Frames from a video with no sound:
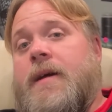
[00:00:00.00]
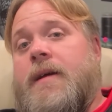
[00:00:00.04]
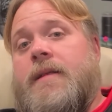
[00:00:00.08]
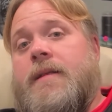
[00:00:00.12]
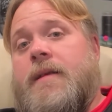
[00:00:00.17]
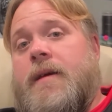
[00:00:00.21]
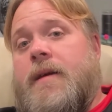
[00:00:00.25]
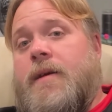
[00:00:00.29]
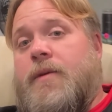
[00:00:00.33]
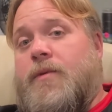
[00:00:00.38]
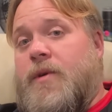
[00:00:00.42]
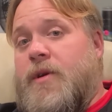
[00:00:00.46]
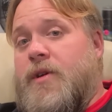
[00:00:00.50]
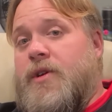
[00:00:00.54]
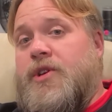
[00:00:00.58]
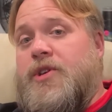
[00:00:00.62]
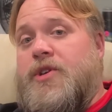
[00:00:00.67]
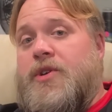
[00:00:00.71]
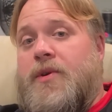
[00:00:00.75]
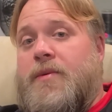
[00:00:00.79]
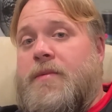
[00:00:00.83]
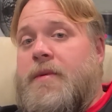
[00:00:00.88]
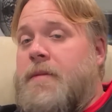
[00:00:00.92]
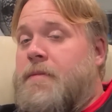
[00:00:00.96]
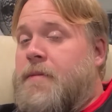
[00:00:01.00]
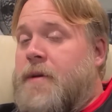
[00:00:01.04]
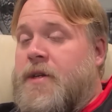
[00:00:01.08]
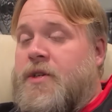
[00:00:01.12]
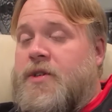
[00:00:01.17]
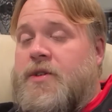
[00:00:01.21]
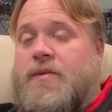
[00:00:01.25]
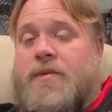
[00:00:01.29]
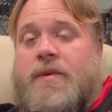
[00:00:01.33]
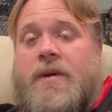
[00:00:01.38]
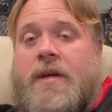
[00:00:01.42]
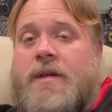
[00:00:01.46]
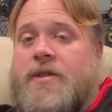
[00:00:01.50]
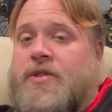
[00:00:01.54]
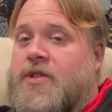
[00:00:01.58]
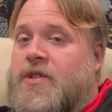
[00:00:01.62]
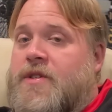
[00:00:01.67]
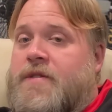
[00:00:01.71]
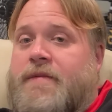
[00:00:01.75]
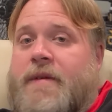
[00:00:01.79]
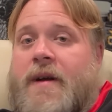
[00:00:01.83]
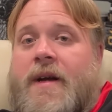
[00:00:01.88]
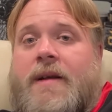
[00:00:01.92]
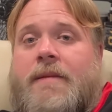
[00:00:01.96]
that you want to show me picture-wise,
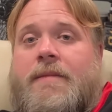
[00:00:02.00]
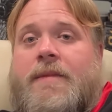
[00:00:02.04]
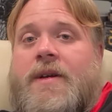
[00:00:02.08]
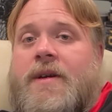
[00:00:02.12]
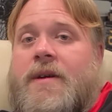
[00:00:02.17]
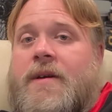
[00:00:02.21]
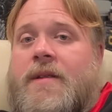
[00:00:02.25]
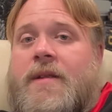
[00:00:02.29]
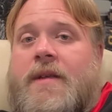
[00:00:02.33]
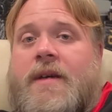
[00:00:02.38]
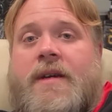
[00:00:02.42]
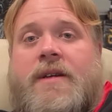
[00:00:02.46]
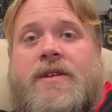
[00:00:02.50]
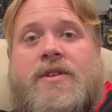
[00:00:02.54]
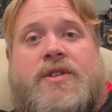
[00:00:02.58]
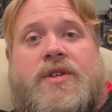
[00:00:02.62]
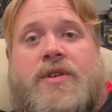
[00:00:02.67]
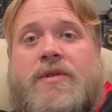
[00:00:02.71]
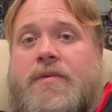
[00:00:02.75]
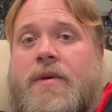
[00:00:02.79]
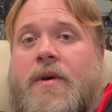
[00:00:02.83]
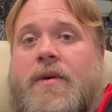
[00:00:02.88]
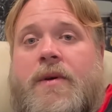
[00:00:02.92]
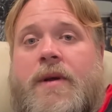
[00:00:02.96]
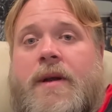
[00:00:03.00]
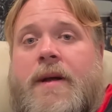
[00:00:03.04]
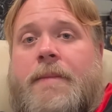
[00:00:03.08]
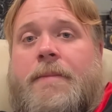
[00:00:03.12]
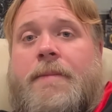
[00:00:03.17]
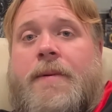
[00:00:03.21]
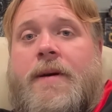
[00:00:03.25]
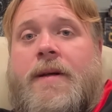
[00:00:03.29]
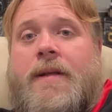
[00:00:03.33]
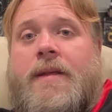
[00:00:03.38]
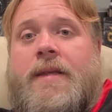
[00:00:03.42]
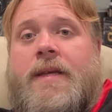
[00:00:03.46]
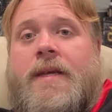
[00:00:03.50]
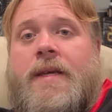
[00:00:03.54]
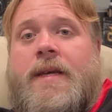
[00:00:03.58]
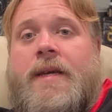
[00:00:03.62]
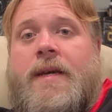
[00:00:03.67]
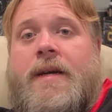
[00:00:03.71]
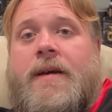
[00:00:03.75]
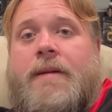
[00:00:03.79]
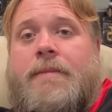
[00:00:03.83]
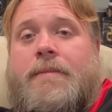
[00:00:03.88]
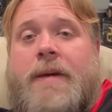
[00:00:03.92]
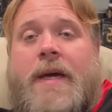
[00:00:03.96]
just find me on there and just throw it up on
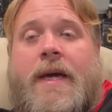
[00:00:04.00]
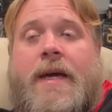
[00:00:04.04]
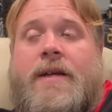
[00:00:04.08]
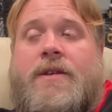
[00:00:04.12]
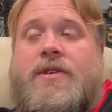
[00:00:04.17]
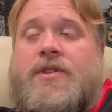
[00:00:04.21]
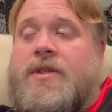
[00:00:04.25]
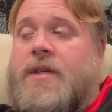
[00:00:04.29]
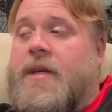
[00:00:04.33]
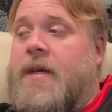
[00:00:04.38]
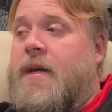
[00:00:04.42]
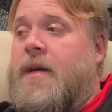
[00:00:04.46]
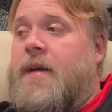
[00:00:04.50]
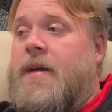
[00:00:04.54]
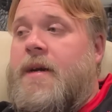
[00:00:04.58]
the page.